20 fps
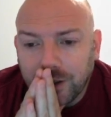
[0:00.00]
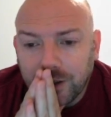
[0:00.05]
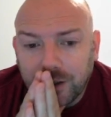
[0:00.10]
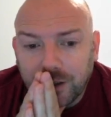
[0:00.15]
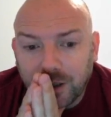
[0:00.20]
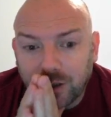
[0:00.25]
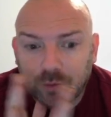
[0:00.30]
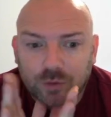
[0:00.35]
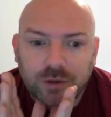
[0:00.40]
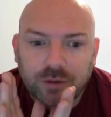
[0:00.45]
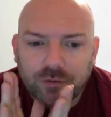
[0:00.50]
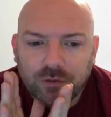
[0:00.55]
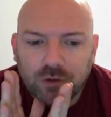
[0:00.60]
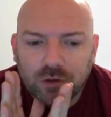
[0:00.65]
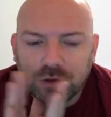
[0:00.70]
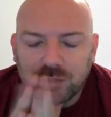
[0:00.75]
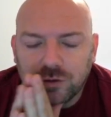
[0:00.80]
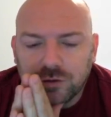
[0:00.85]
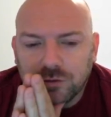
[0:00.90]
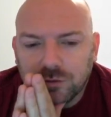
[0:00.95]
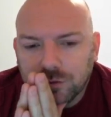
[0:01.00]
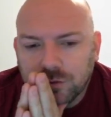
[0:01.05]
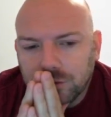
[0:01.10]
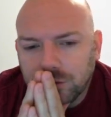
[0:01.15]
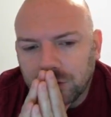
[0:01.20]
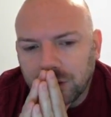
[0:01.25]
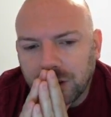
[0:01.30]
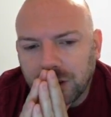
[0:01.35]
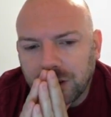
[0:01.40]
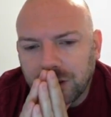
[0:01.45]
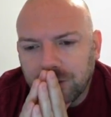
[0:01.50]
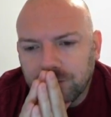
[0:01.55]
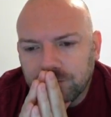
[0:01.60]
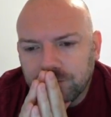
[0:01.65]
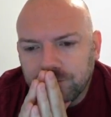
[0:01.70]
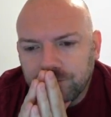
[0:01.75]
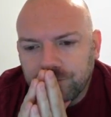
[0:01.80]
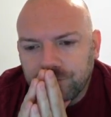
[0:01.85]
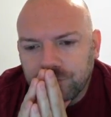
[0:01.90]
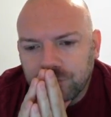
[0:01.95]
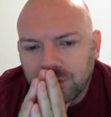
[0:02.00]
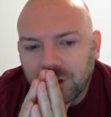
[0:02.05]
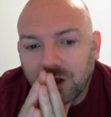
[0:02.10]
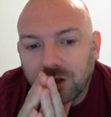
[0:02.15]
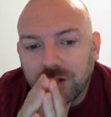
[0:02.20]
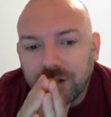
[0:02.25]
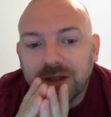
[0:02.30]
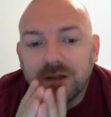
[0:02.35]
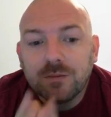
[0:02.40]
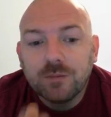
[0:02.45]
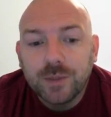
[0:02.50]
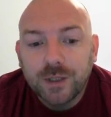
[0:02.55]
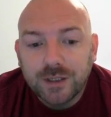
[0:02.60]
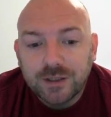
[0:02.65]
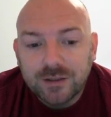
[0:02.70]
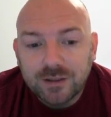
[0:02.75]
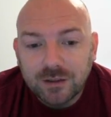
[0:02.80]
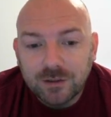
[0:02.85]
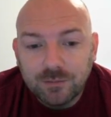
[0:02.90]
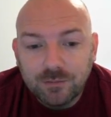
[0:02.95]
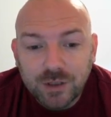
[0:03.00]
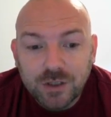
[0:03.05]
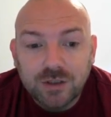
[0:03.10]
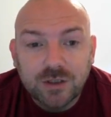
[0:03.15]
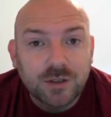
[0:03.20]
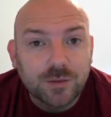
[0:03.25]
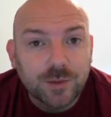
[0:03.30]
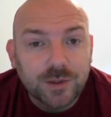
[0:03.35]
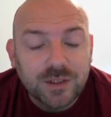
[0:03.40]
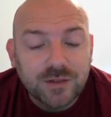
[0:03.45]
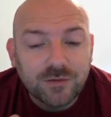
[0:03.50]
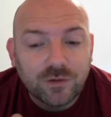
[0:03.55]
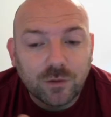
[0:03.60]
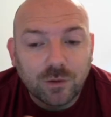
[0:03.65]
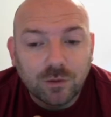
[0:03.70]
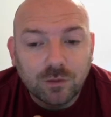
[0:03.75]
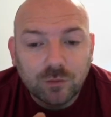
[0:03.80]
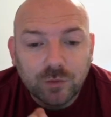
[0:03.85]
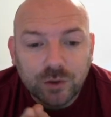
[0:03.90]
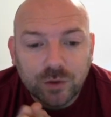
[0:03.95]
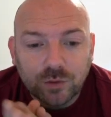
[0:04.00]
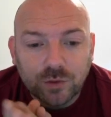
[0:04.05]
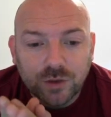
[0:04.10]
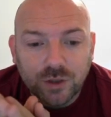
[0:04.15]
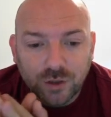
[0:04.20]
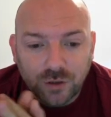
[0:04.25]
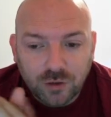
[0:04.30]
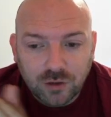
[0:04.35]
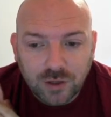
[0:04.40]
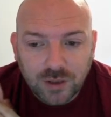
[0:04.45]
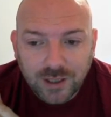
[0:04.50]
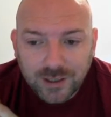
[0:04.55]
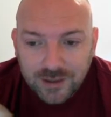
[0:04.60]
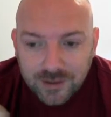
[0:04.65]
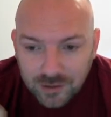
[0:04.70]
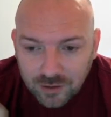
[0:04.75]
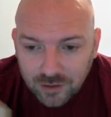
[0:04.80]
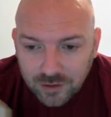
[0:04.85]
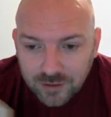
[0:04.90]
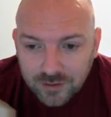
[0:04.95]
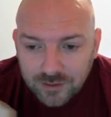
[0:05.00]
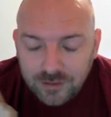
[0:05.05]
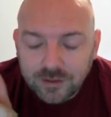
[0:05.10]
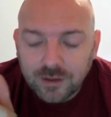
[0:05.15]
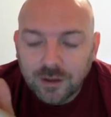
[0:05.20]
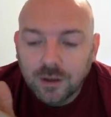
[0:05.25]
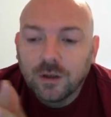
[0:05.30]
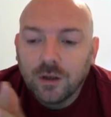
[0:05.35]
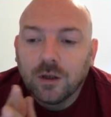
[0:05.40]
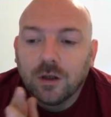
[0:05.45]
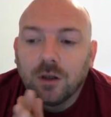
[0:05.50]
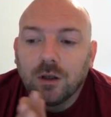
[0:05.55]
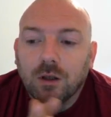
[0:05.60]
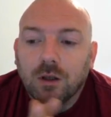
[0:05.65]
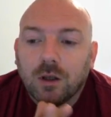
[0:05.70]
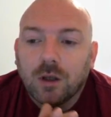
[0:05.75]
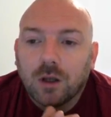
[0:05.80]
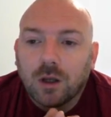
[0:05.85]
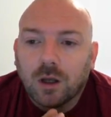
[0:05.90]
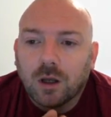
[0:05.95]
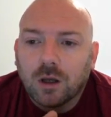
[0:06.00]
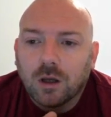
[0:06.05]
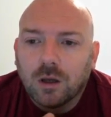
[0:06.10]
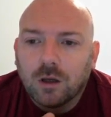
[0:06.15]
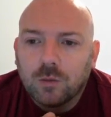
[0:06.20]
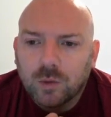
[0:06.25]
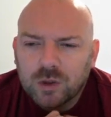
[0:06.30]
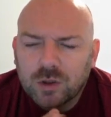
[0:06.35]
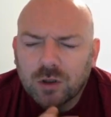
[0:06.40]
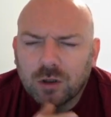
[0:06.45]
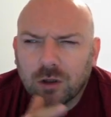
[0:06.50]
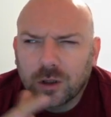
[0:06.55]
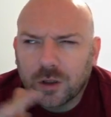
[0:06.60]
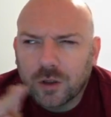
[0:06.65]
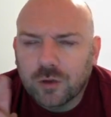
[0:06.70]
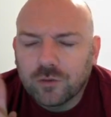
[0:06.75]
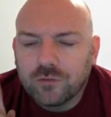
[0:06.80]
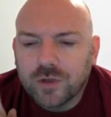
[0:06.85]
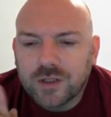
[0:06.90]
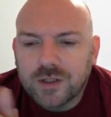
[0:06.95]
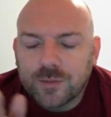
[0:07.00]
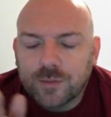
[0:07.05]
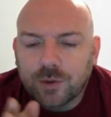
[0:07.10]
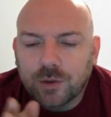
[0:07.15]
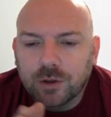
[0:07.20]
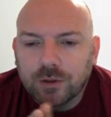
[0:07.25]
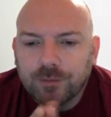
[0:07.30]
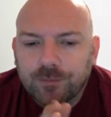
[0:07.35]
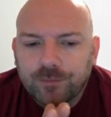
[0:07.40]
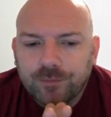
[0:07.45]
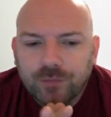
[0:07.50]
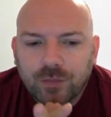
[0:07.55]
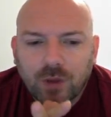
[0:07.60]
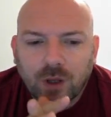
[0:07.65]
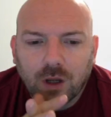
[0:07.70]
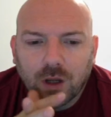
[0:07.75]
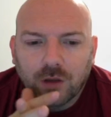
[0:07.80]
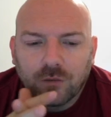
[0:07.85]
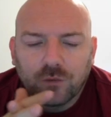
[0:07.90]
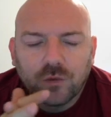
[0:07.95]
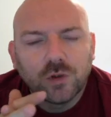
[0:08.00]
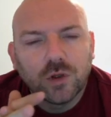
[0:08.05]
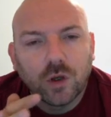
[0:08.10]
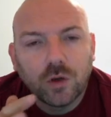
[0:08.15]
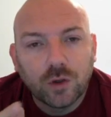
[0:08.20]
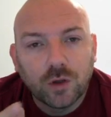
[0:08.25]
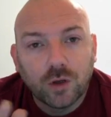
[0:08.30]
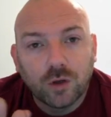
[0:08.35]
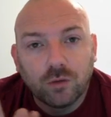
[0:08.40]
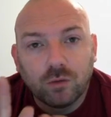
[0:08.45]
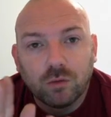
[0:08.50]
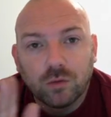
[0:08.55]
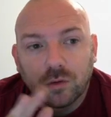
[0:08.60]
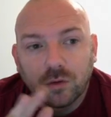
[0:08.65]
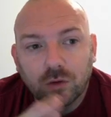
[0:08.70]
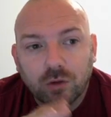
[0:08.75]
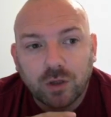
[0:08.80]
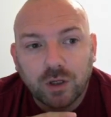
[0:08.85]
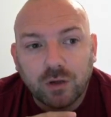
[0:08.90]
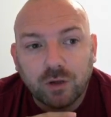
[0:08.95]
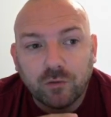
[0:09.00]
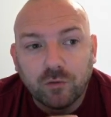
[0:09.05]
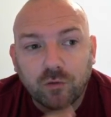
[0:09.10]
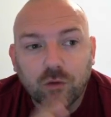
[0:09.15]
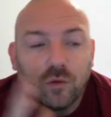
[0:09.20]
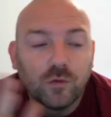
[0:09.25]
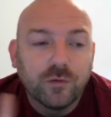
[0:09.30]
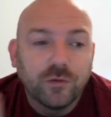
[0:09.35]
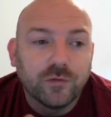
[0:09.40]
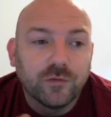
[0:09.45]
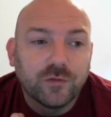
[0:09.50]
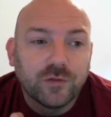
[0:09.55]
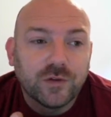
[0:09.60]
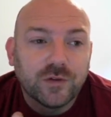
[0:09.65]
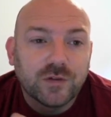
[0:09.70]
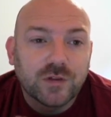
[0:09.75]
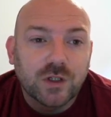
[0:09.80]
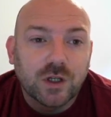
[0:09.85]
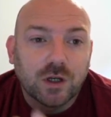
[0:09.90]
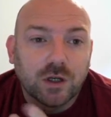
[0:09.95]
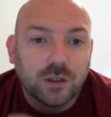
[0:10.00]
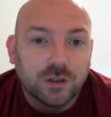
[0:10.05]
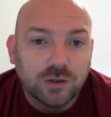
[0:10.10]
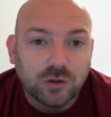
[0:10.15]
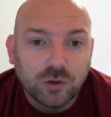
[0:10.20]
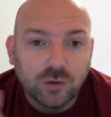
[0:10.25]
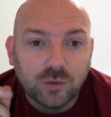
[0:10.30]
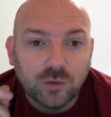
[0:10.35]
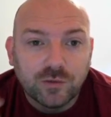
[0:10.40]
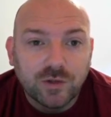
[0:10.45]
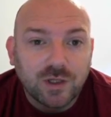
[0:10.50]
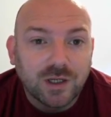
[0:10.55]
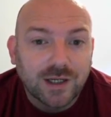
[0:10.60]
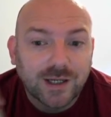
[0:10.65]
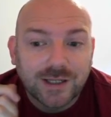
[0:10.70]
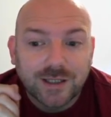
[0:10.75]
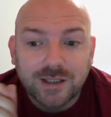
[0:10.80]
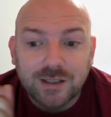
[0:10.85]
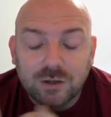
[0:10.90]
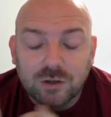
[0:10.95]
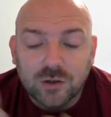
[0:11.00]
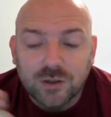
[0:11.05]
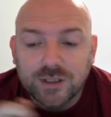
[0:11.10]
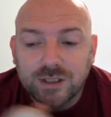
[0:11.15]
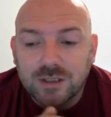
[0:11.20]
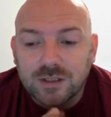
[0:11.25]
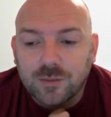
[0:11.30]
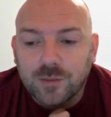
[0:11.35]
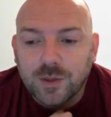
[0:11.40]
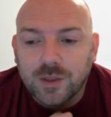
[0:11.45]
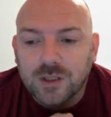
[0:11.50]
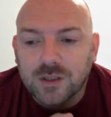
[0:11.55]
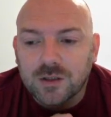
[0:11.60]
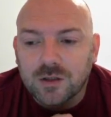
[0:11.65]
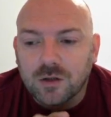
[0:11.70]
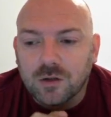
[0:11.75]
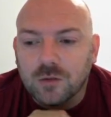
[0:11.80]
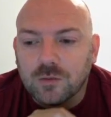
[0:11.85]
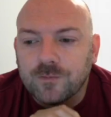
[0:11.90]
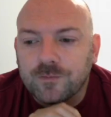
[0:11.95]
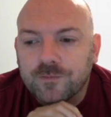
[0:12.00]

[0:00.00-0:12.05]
which I forgot to do. I then picked the mission specific one, which was Secure Landing Sites, which I like on resupply. If you don't know, in the 4th and 5th turn, 2 of the landing sites disappear, so